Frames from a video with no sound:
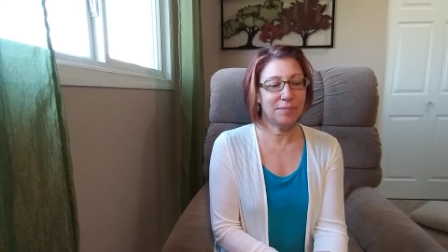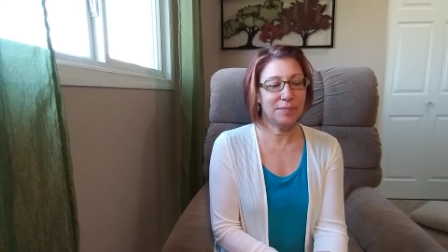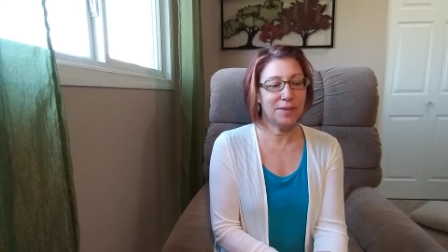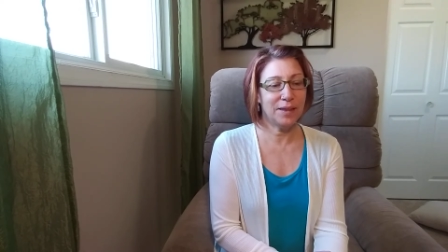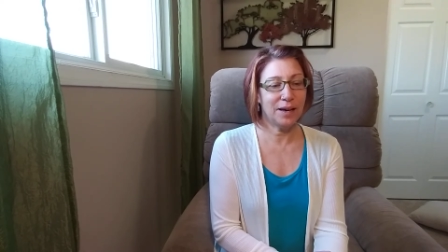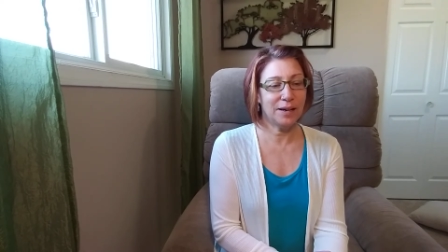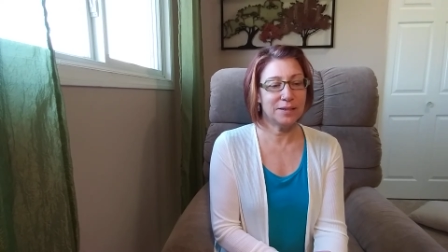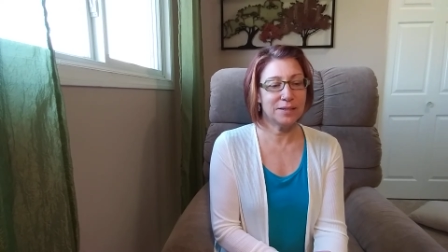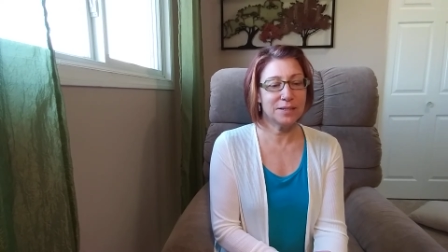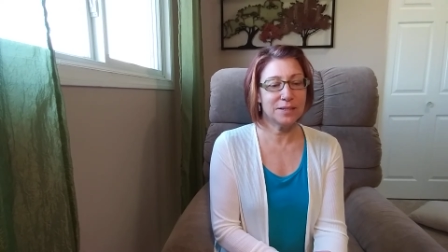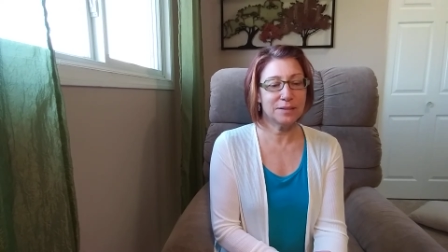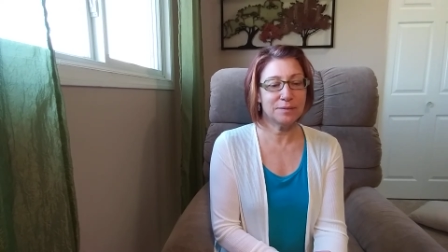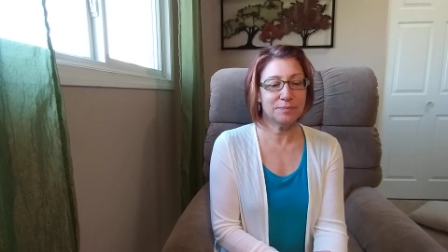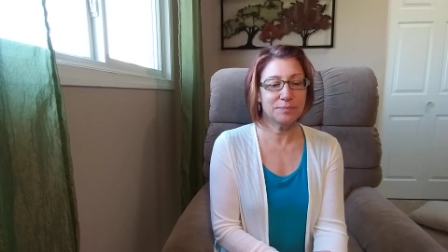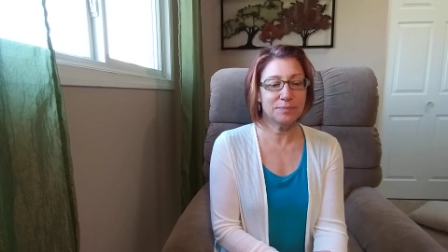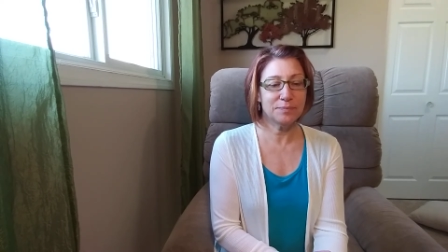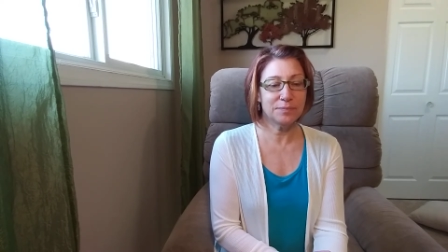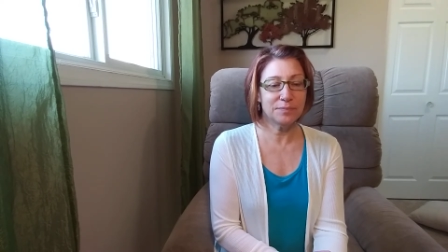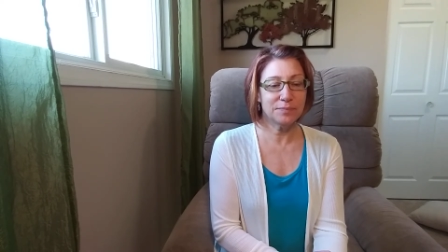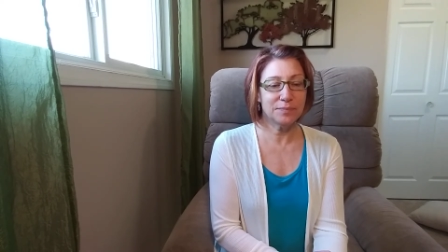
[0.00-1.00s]
that
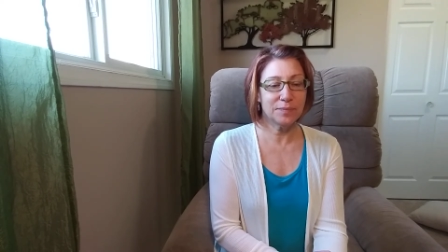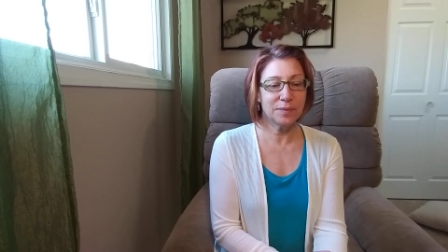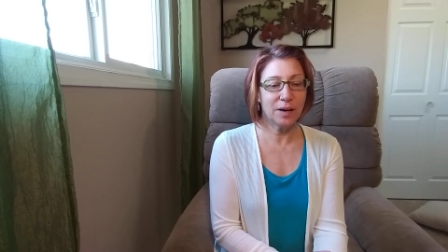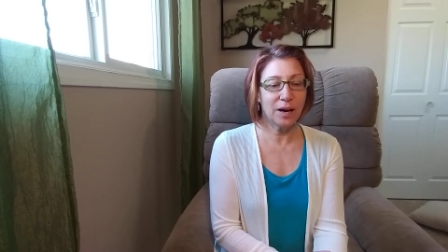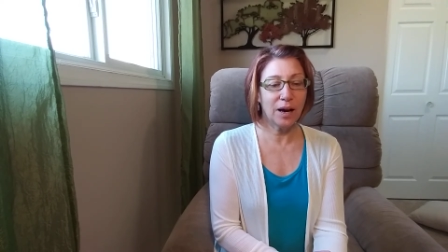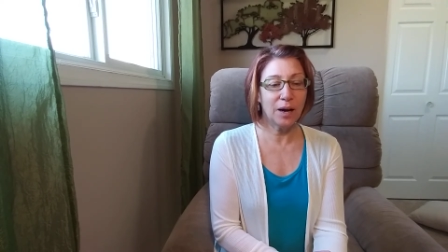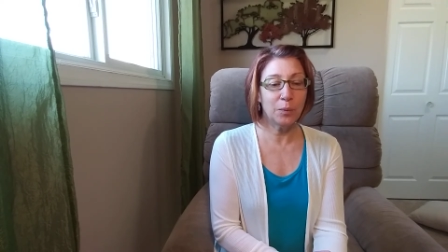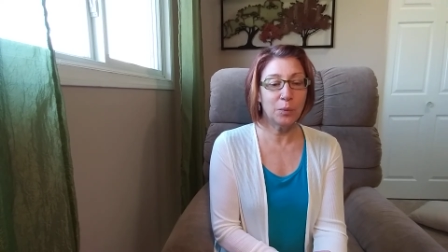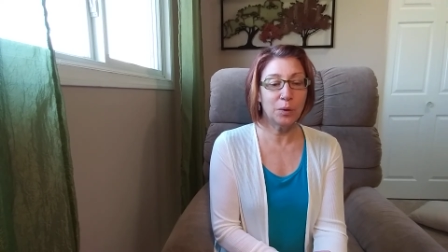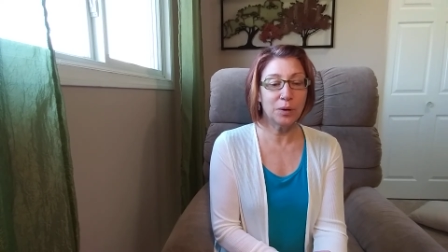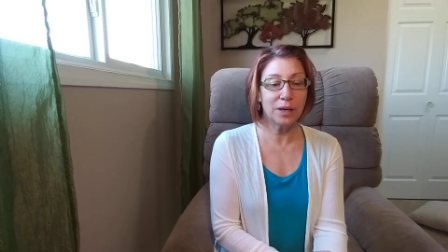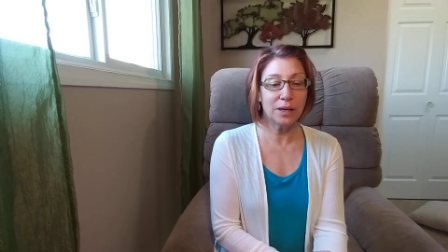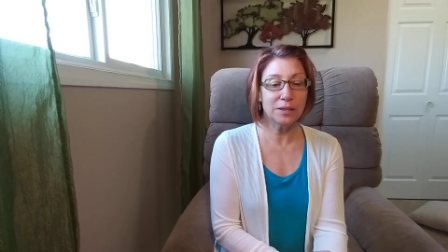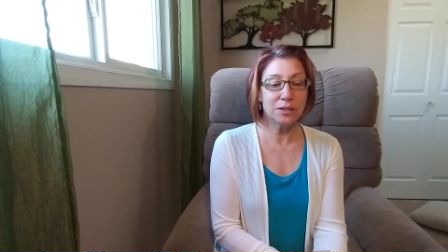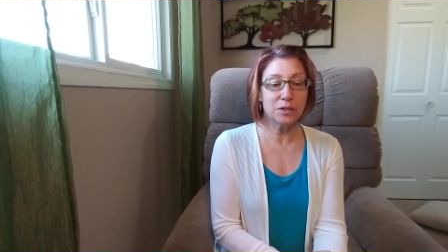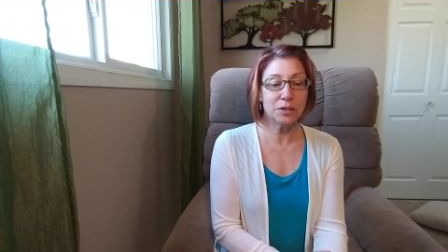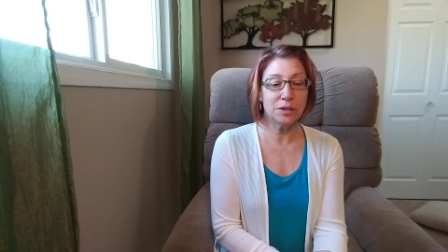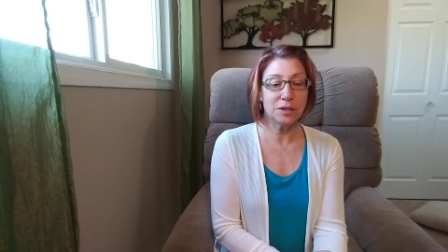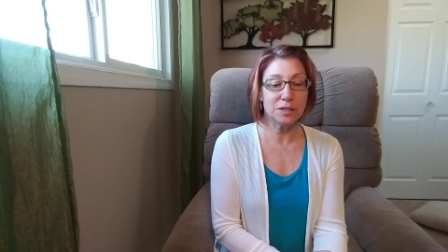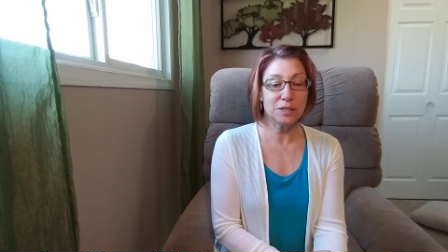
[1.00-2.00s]
I will get
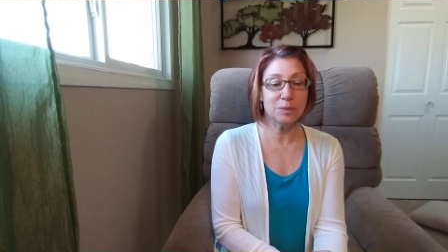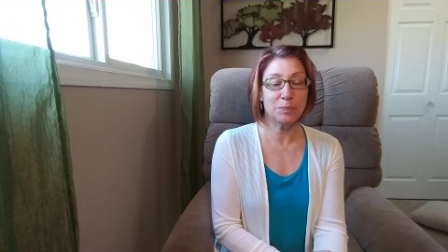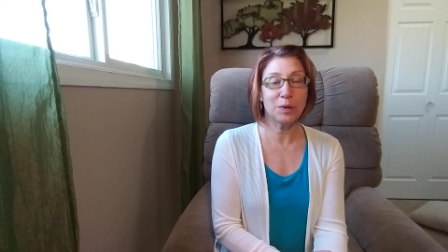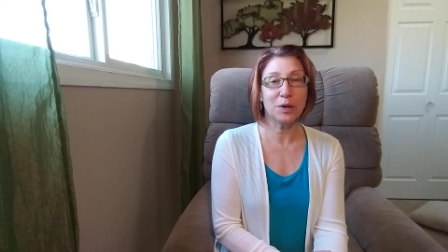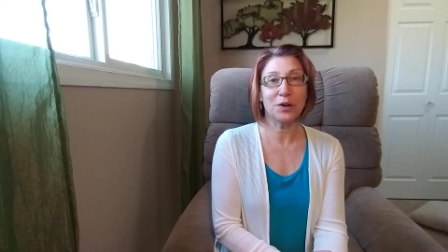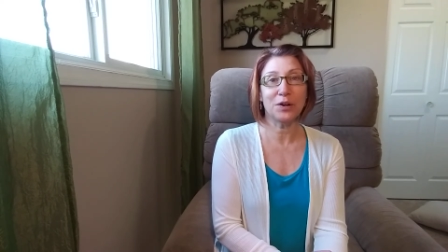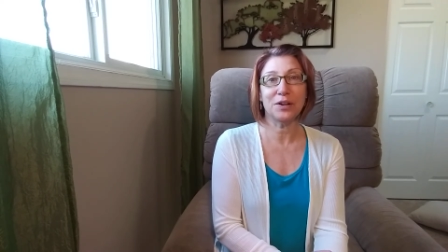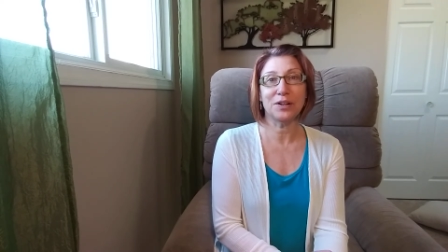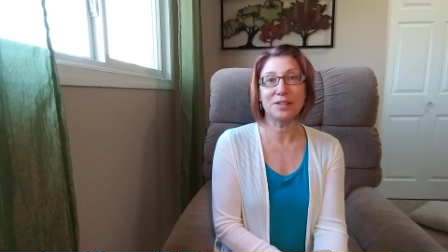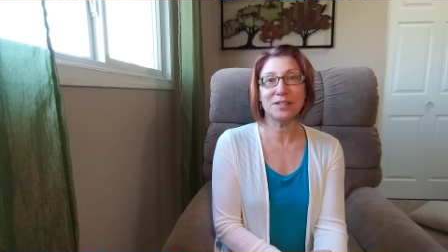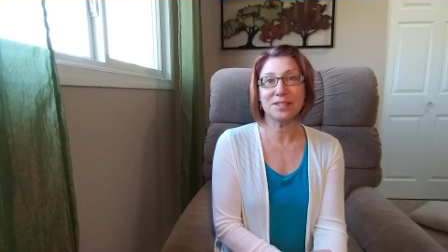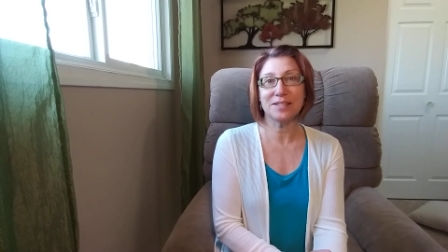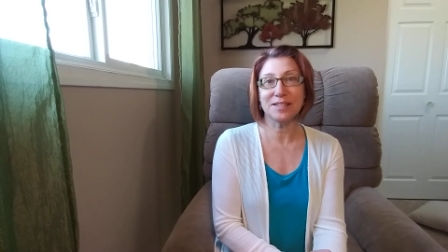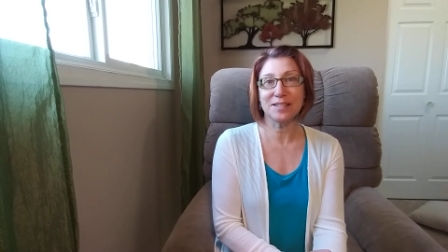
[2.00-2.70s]
to experience